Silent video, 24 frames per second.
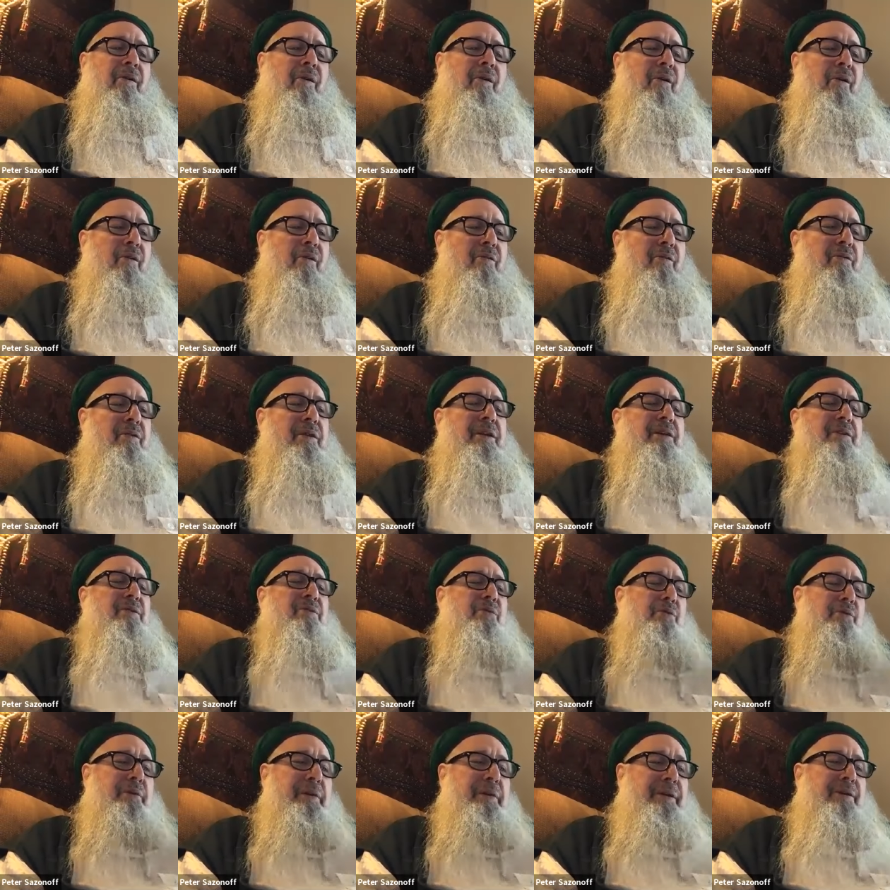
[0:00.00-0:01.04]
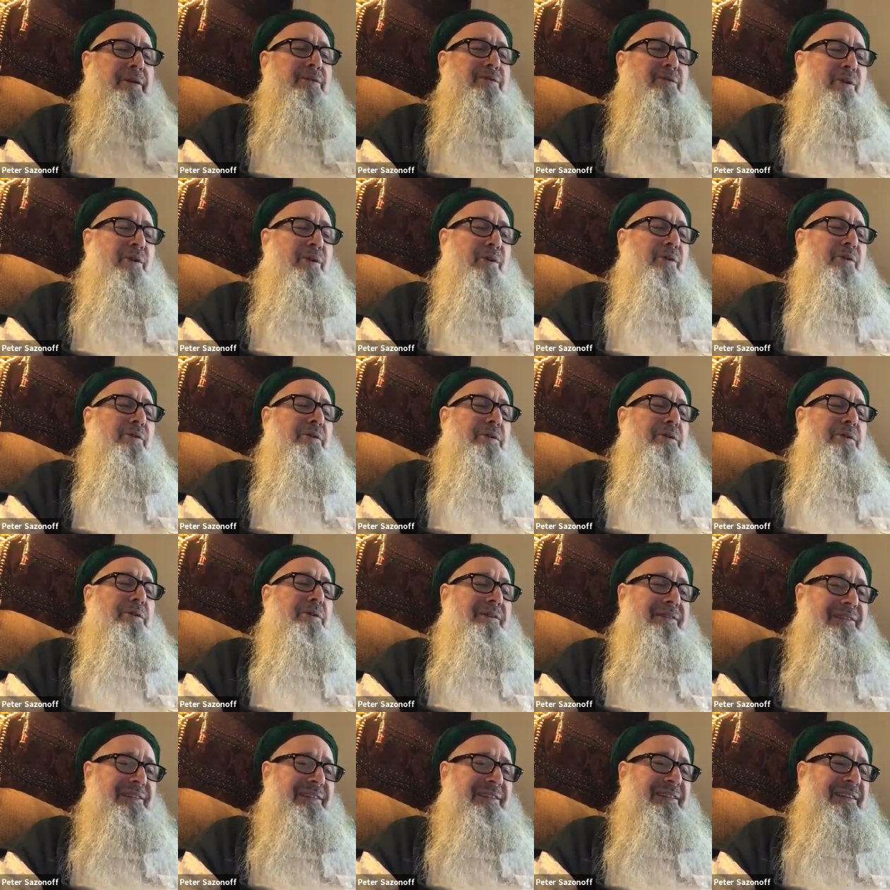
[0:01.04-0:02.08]
only two years old
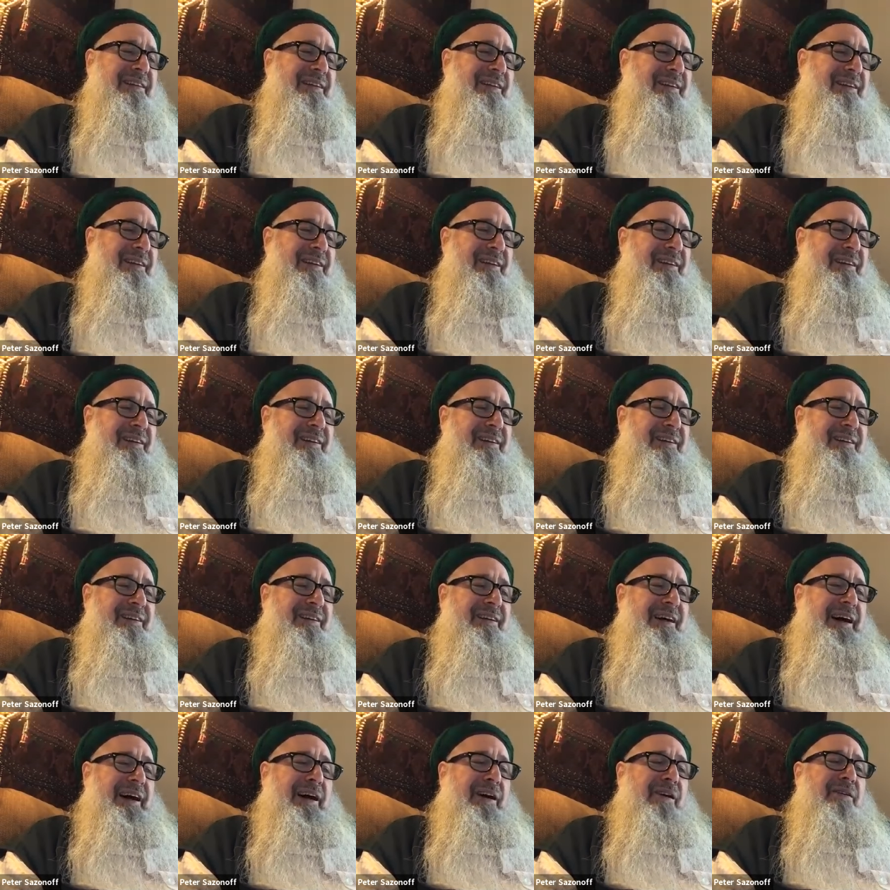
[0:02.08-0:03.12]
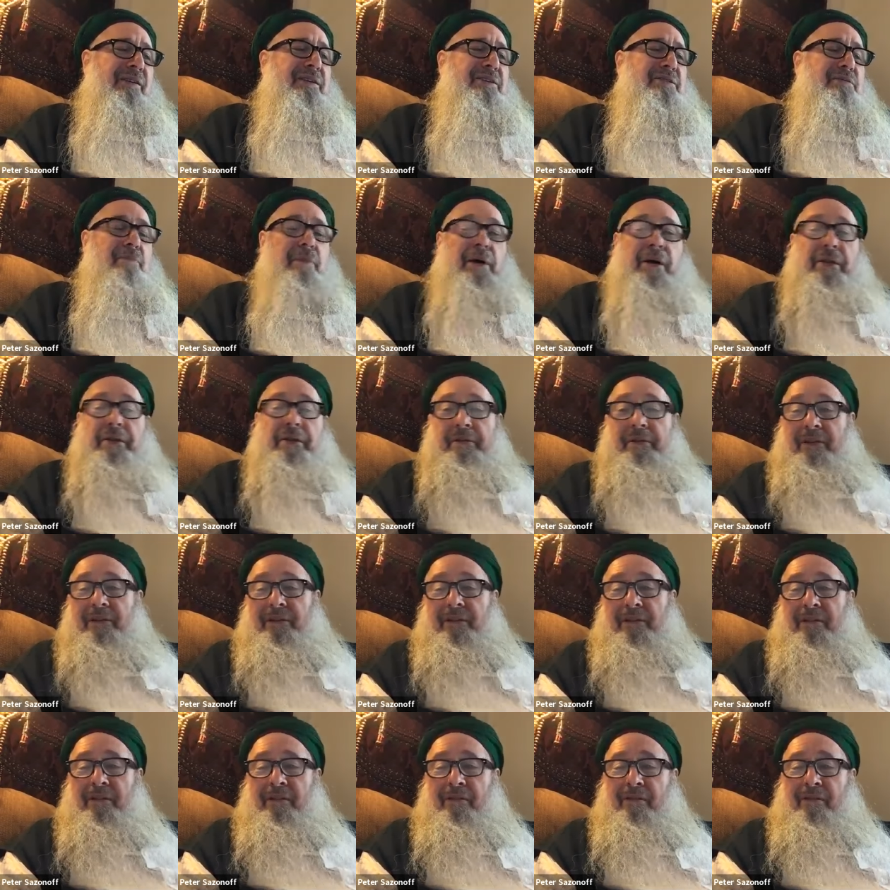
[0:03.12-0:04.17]
how his mother
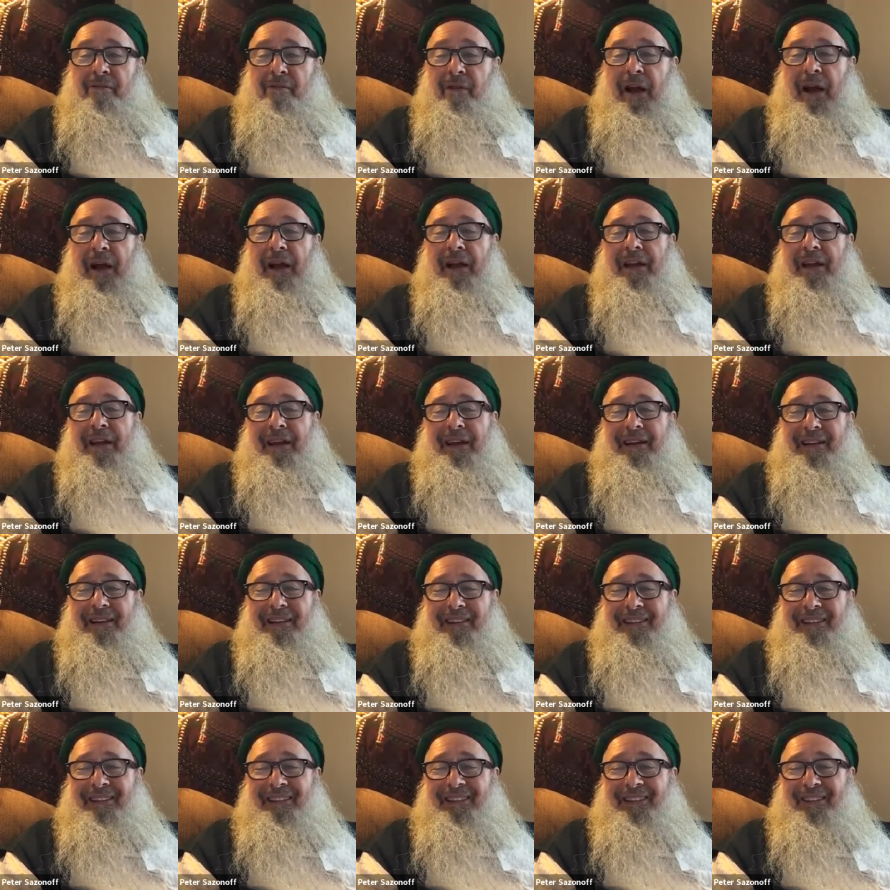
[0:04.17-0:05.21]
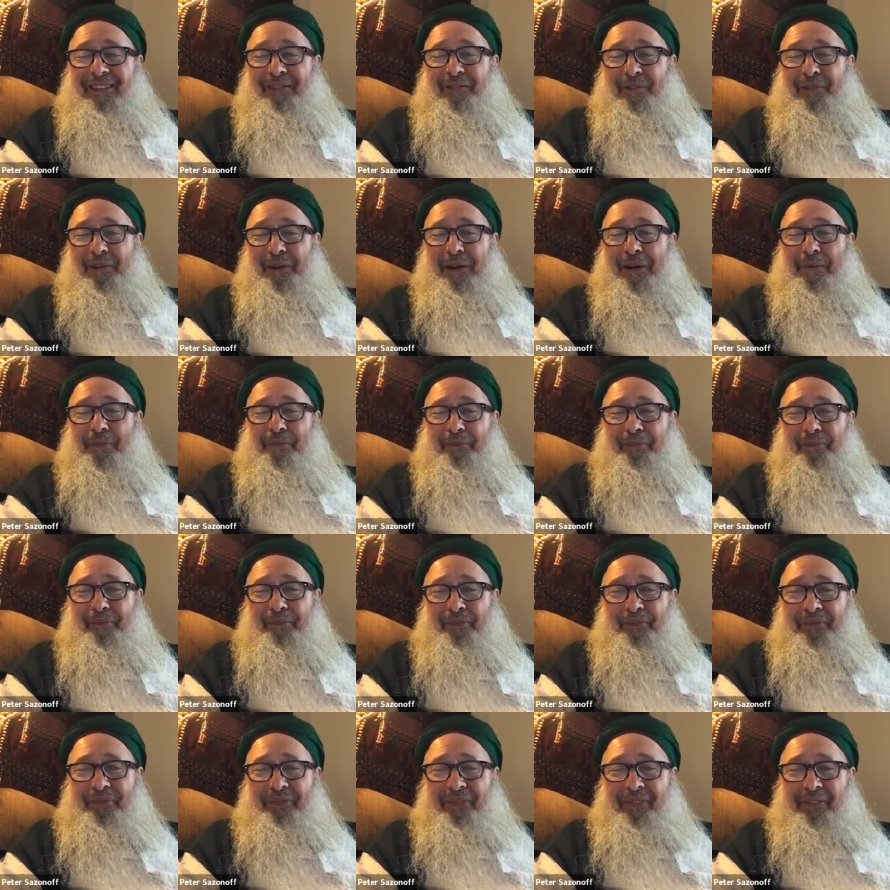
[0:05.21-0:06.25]
is crying for him.
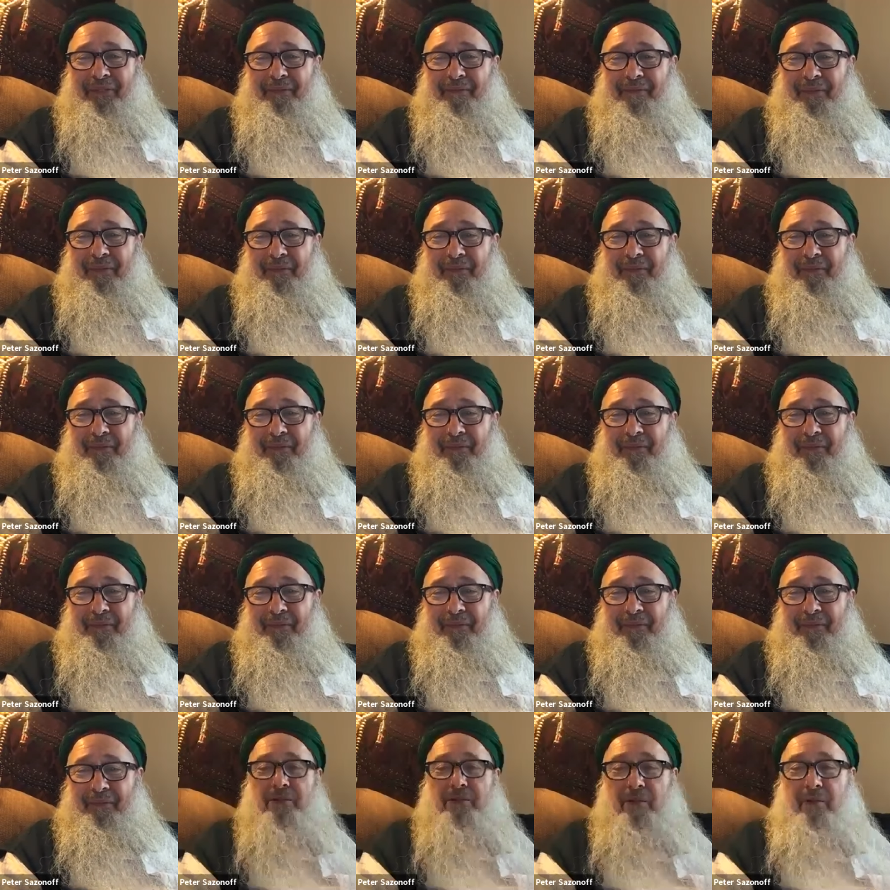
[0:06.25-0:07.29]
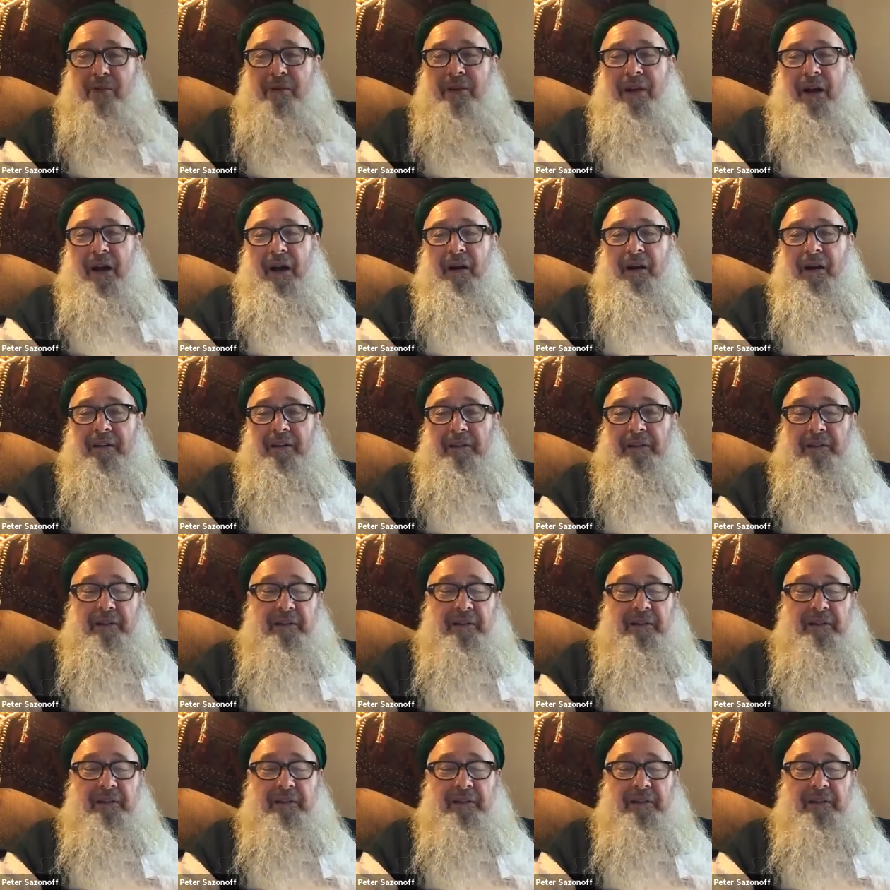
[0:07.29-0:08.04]
Passed away so young.